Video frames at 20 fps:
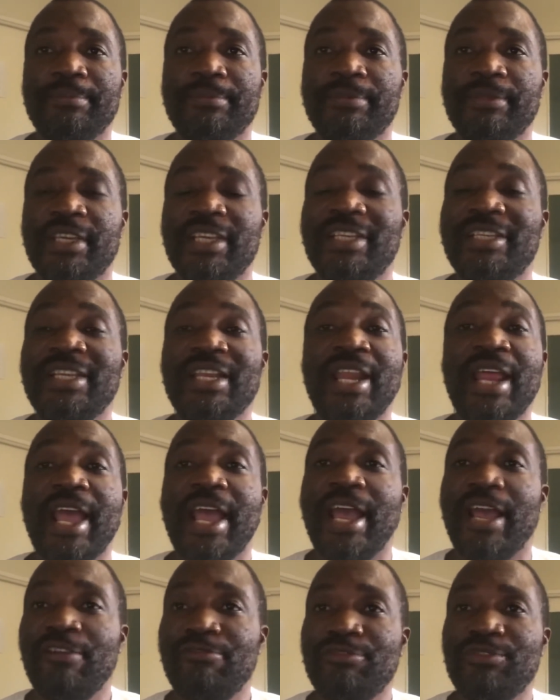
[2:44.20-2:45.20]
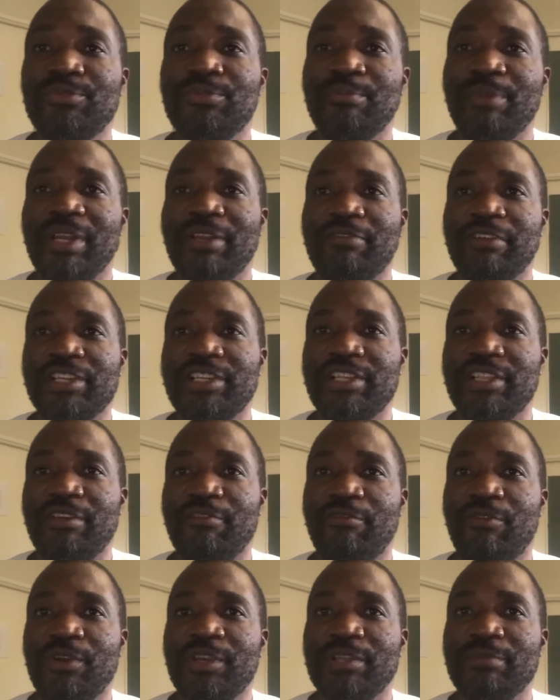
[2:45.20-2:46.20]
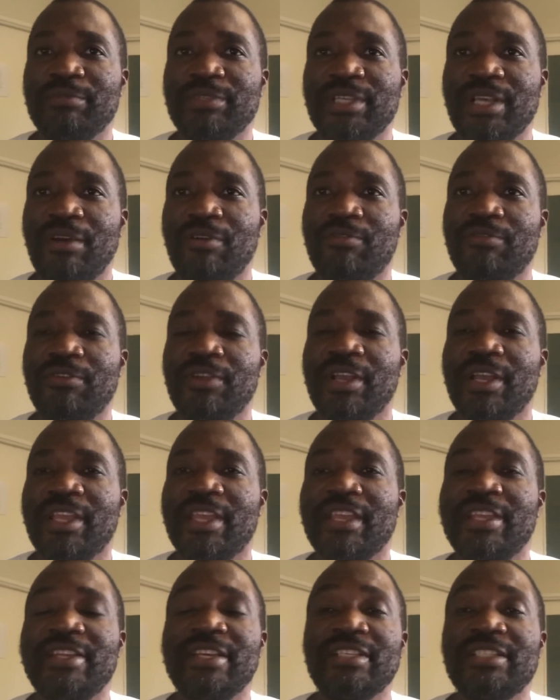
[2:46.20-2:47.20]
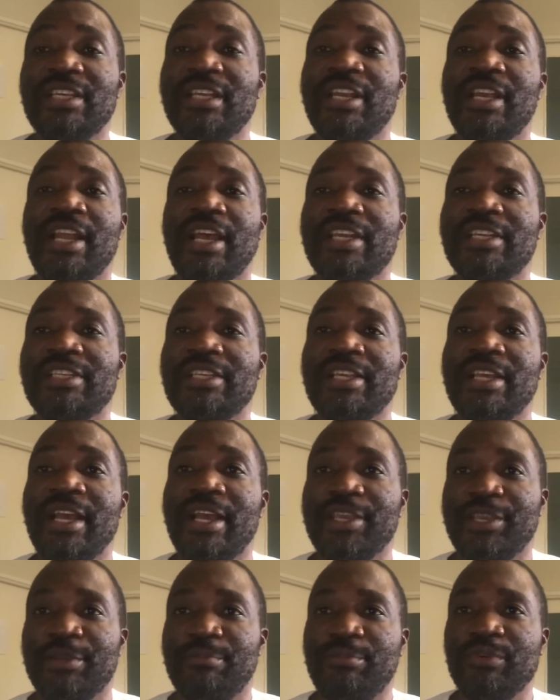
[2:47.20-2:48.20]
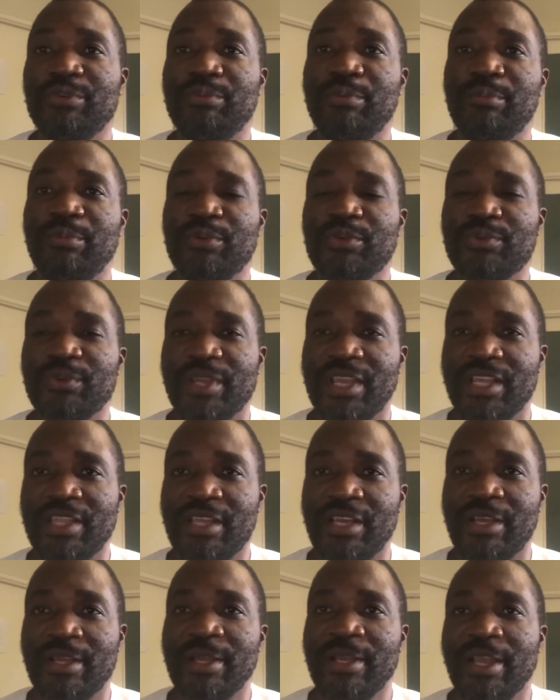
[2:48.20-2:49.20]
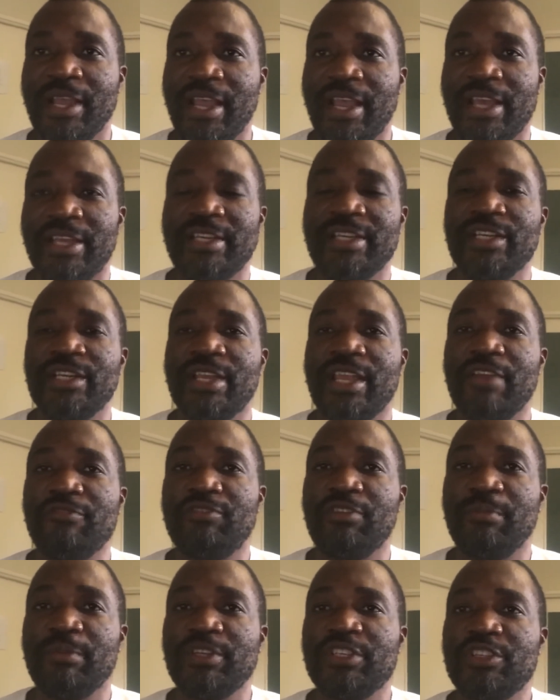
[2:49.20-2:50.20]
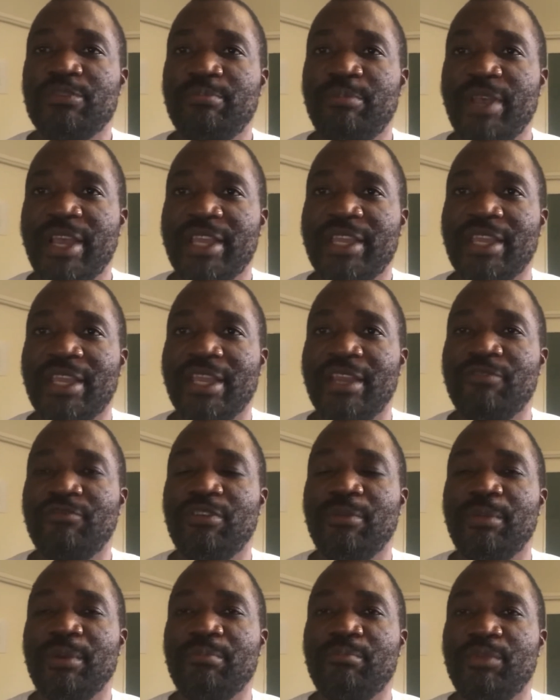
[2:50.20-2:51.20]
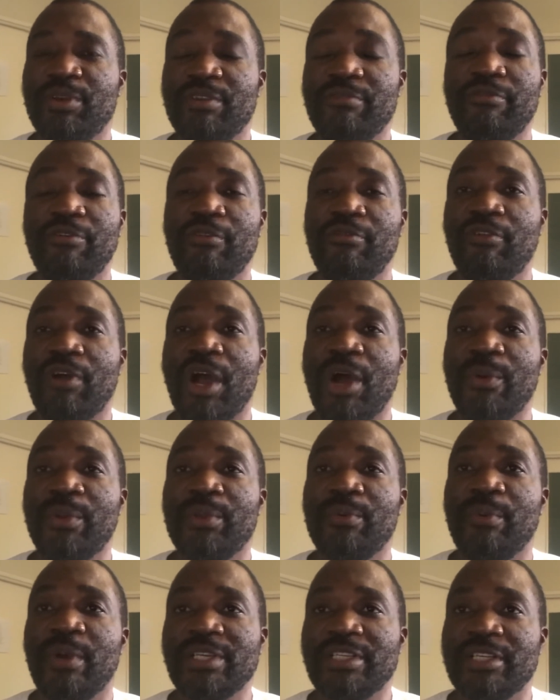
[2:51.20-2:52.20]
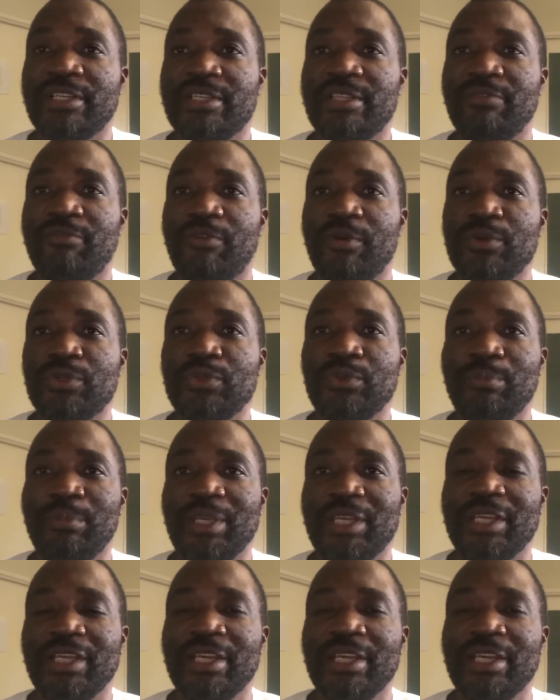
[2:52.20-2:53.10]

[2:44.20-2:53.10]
he didn't have to manufacture the phone himself. He just had an idea. He put people together, and he gave them a spec. He gave them a brief of how he wanted the phone to be.